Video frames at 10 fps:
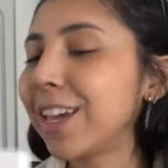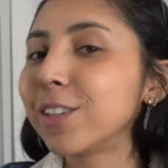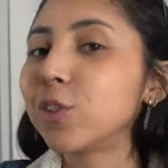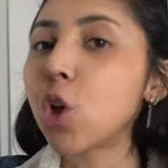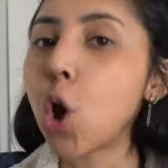
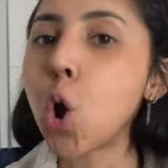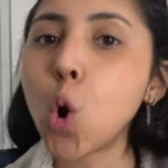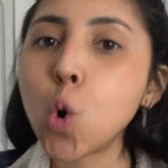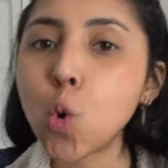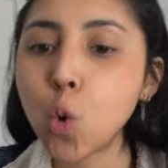
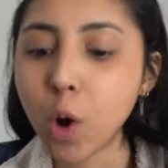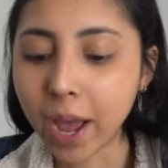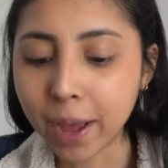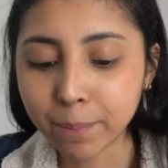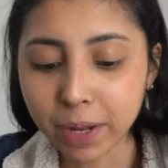So
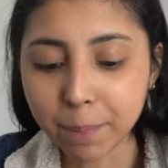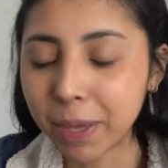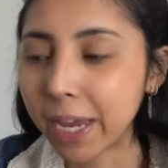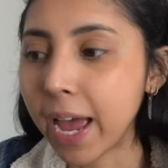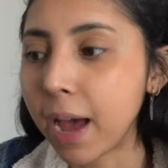I'm gonna
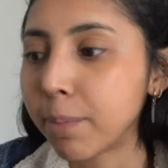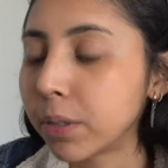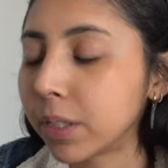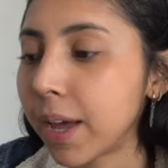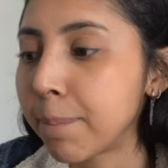pick up
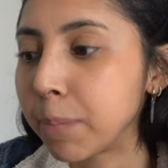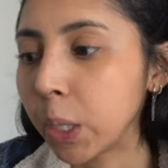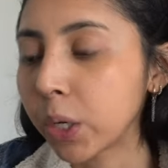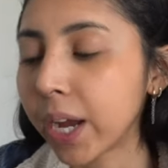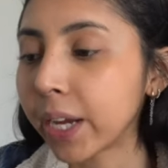a
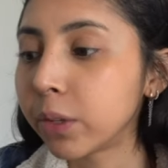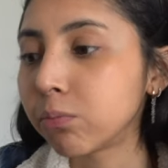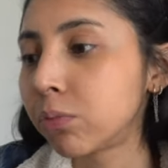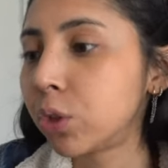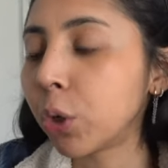book. I
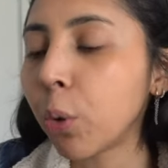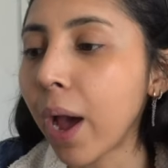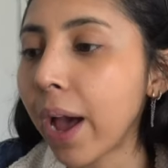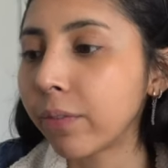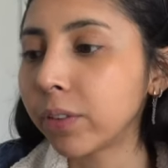do
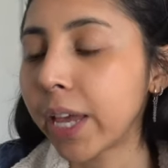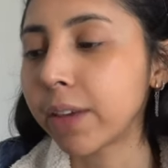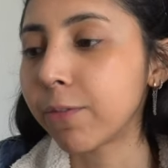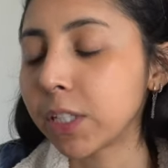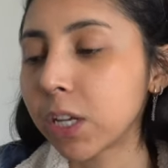have
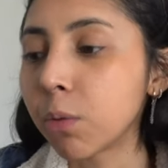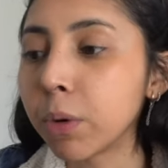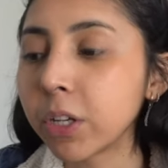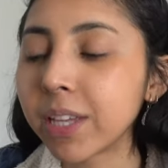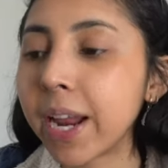like physical
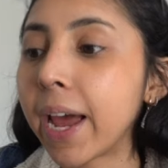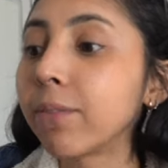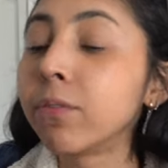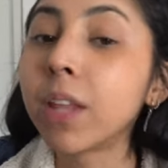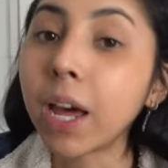books that I
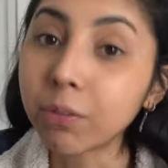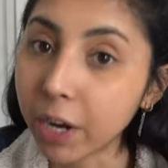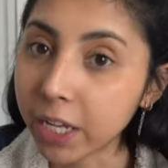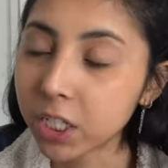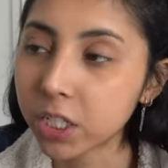have not
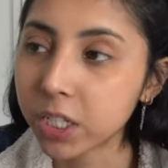read